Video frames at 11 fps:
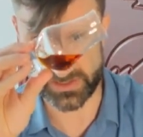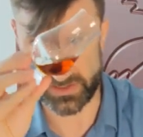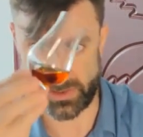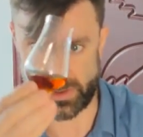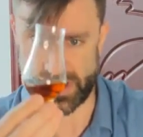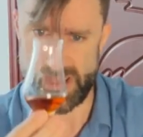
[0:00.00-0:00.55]
and
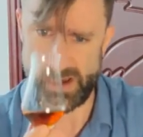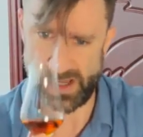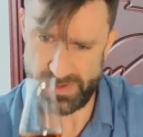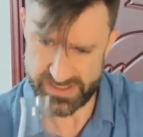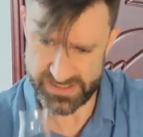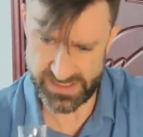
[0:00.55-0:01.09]
dark. I'm
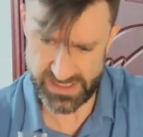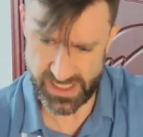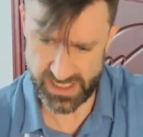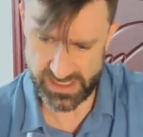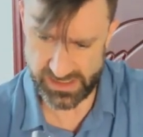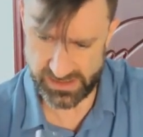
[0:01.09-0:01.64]
not seeing
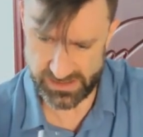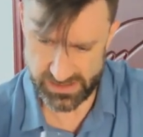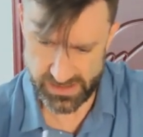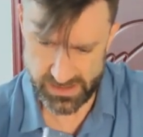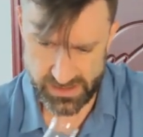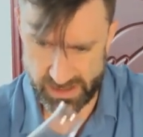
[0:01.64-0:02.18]
any,
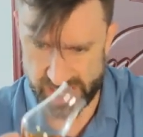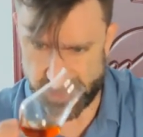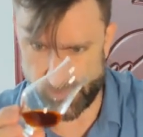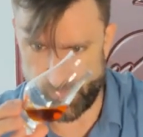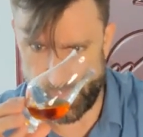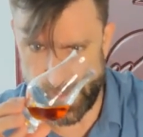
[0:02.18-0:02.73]
like,
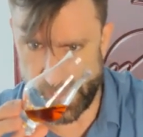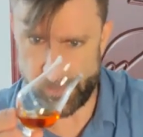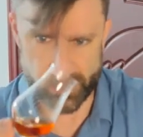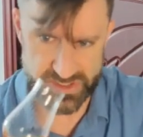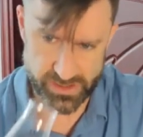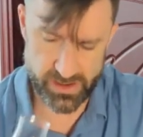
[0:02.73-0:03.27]
a red
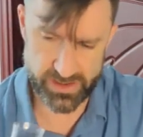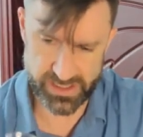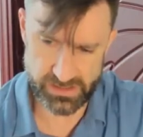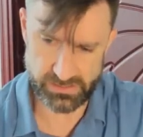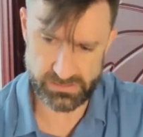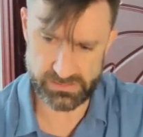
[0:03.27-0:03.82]
or
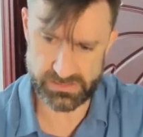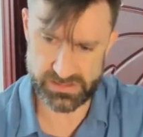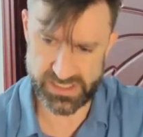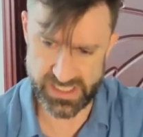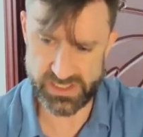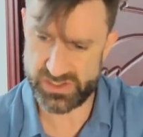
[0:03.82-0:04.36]
tawny
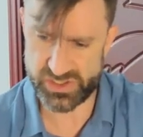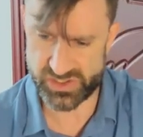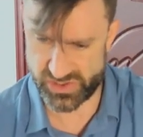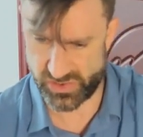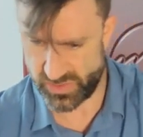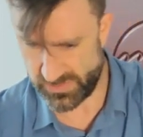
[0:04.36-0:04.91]
tinge
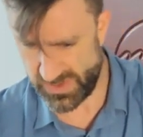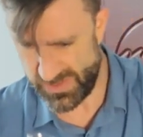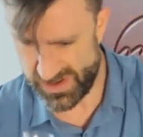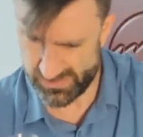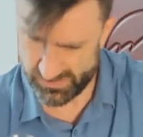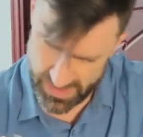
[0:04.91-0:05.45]
to it.
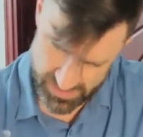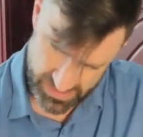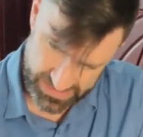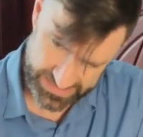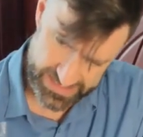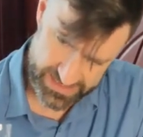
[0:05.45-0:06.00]
Maybe a
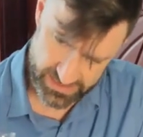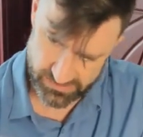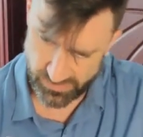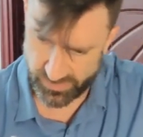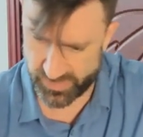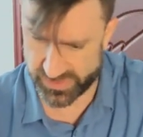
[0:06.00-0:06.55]
glint,
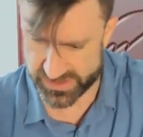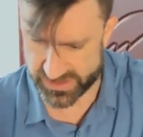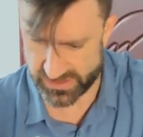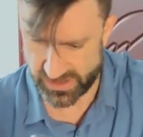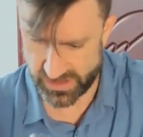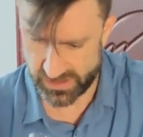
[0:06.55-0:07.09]
but
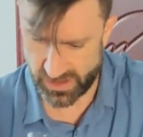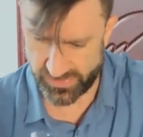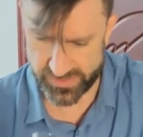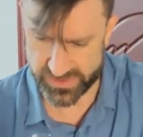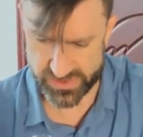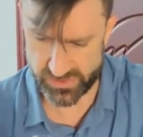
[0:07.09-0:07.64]

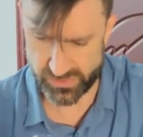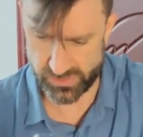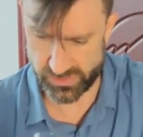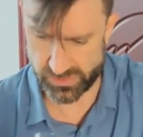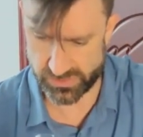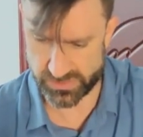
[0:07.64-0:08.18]
nothing
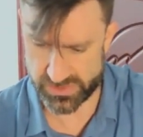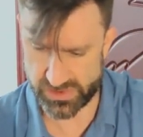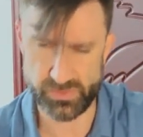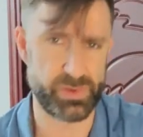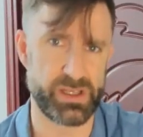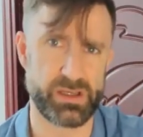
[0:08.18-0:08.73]
too
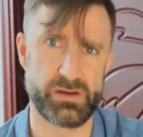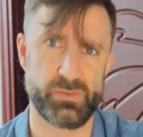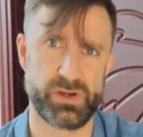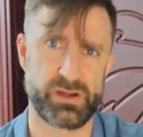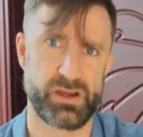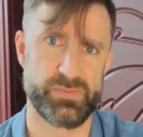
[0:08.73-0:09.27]
big
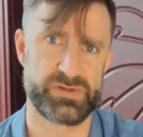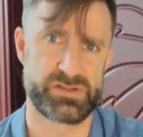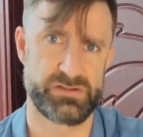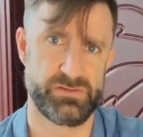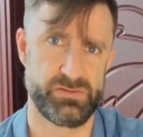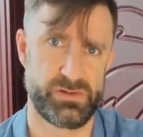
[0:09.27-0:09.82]
when it comes
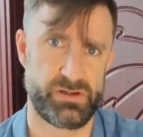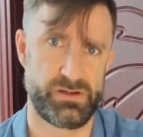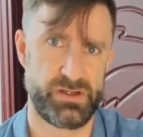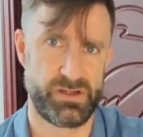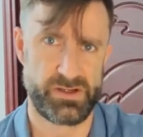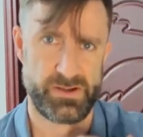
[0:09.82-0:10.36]
to
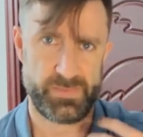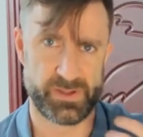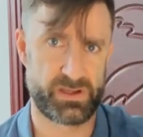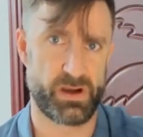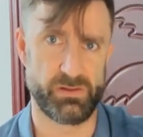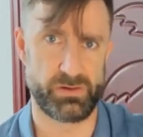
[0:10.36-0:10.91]
the
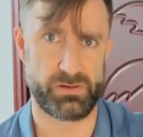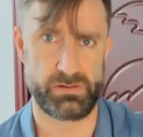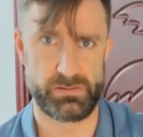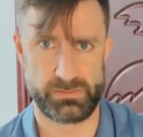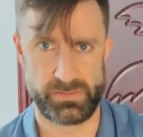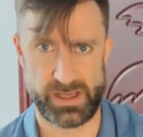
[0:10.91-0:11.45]
color
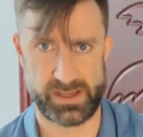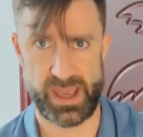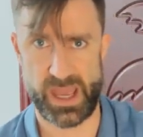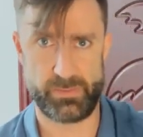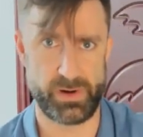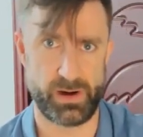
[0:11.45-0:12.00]
that
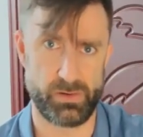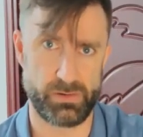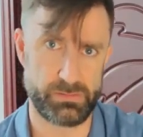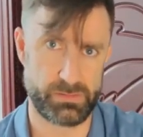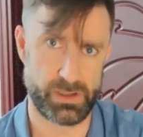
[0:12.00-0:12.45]
cab barrel